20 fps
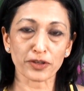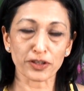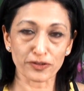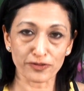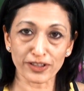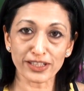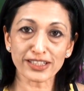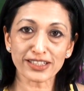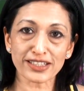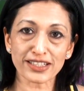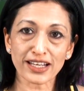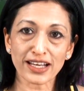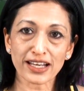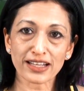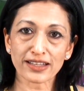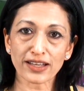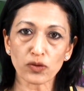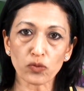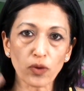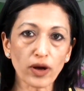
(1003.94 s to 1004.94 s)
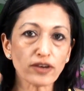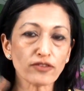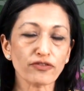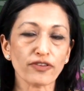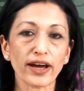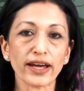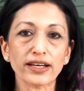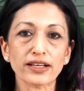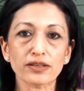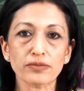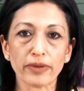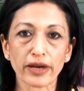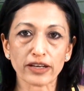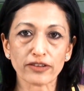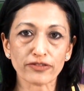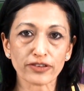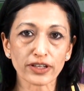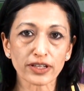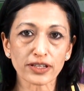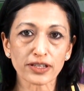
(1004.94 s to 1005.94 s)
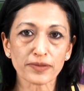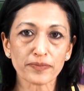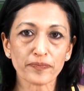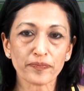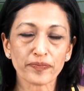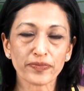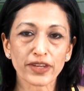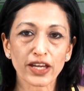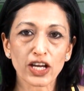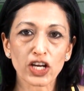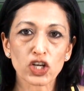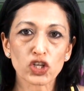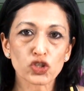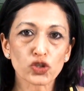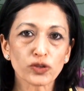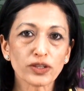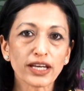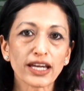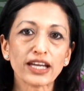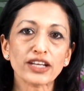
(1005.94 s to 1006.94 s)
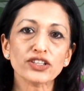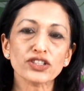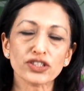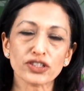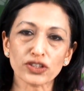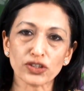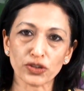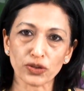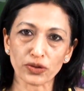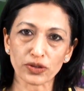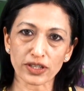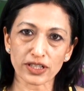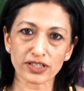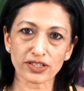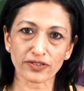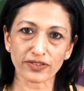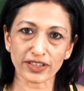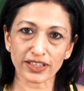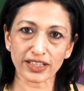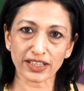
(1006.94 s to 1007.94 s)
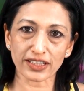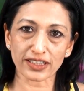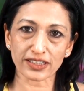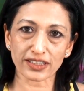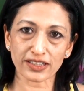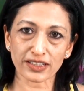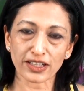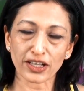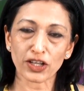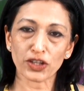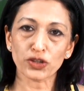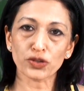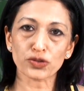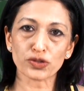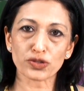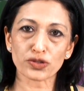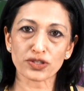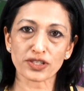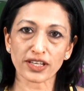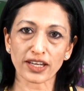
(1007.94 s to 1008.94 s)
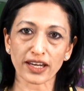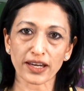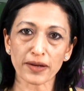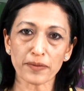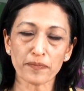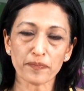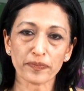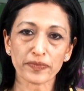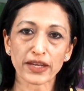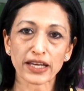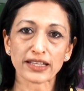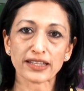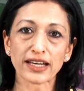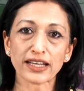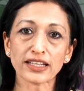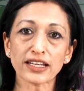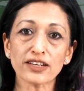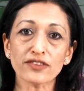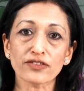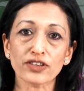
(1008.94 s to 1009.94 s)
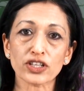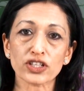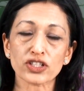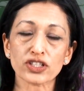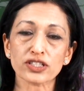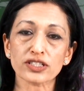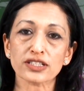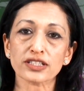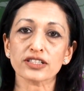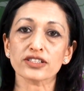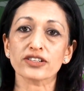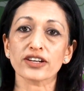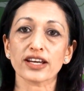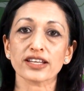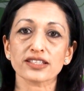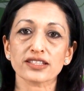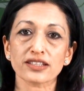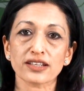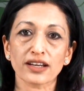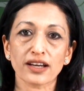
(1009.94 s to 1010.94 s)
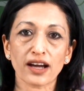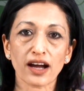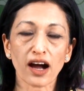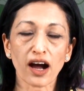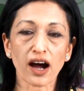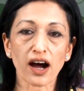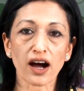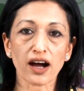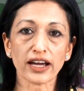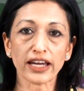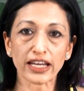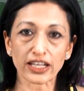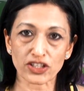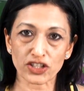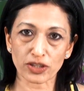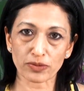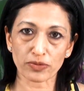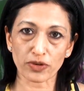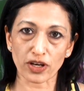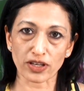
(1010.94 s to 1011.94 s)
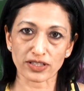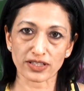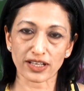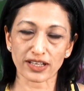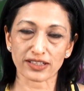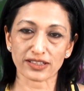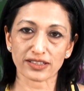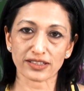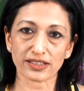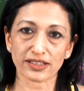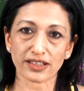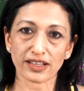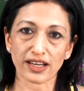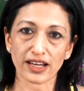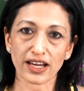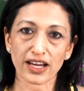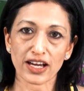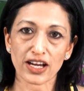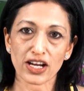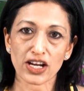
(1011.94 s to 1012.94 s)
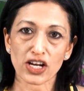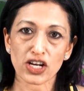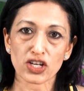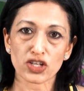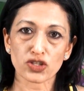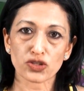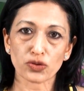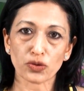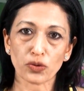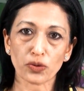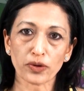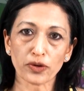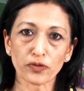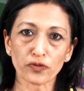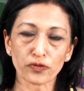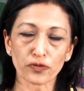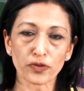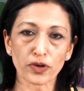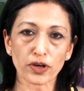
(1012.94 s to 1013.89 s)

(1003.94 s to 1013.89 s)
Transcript: convinced, then one final benefit. So the ancient yogis of India used to say that inversions arrest our aging process. So